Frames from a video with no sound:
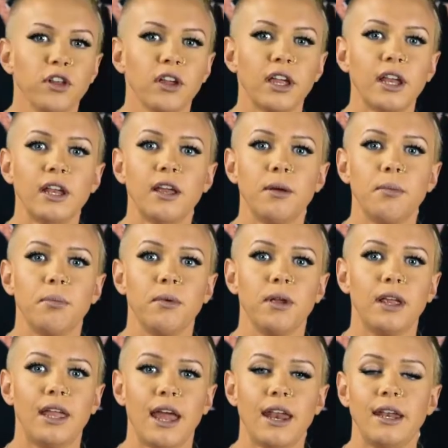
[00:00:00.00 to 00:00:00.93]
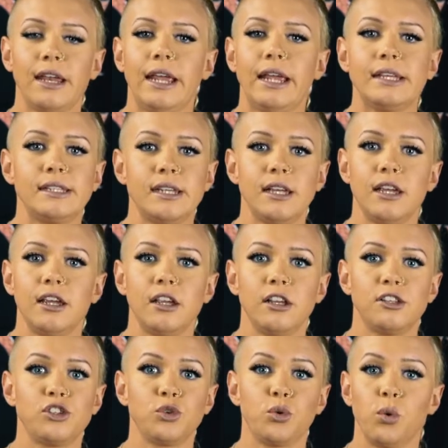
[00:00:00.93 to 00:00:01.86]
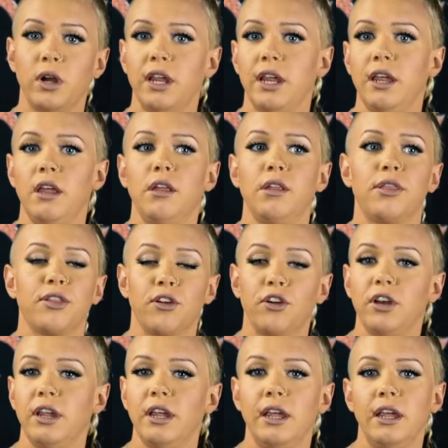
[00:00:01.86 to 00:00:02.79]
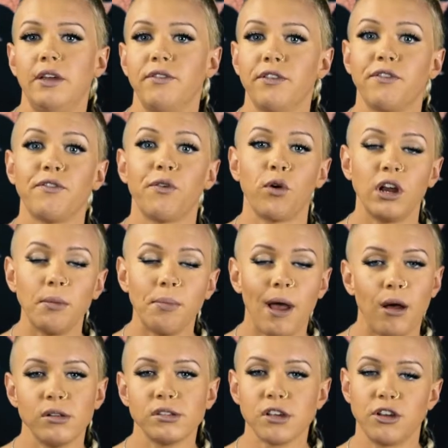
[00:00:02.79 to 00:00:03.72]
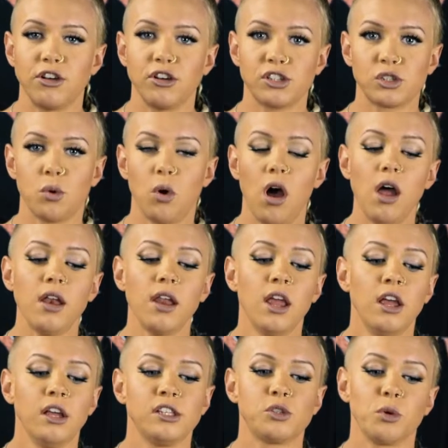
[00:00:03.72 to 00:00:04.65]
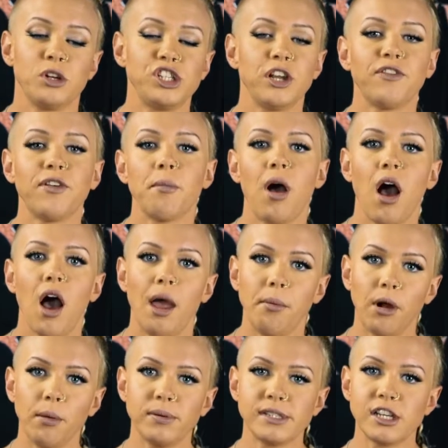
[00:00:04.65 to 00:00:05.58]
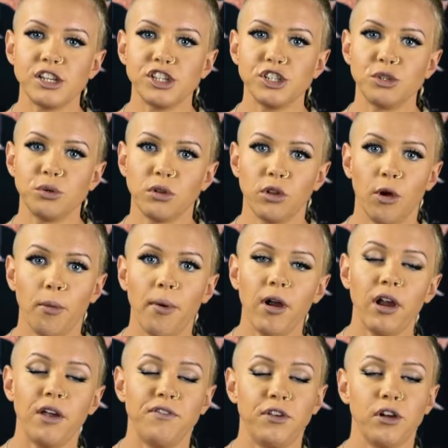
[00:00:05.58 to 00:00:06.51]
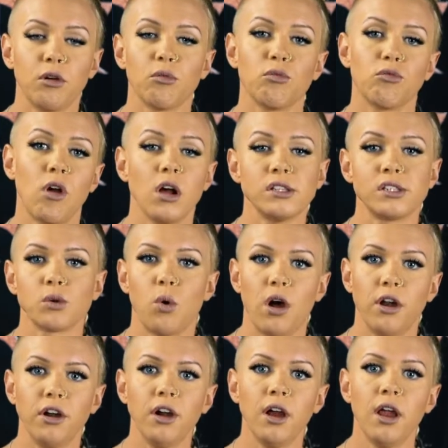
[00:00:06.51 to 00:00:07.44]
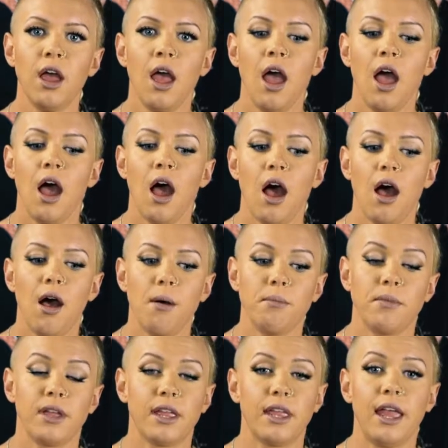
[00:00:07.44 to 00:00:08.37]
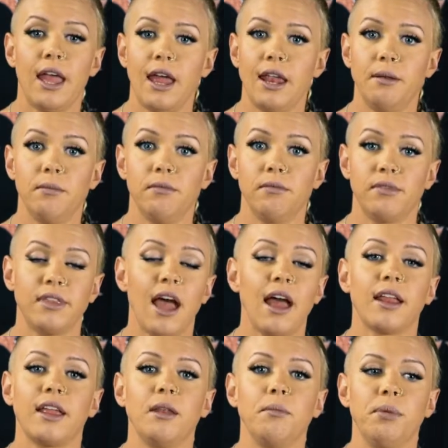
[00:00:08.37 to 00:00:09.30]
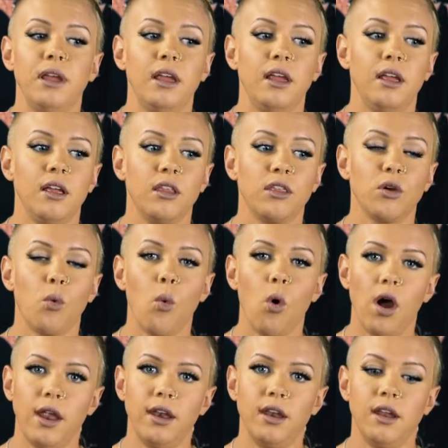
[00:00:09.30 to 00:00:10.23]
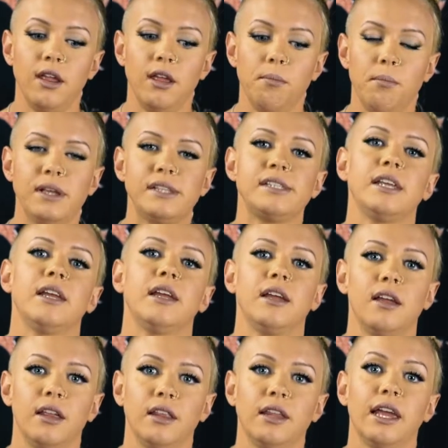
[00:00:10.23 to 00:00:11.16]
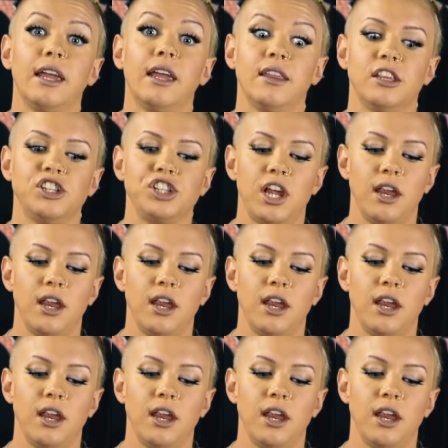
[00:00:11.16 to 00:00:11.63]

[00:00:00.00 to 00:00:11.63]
you're looking to get an easy 20, 30, even 40 pounds on your squat, switching from a high bar position to a low bar, if you're a raw squatter, that can be the one missing link in the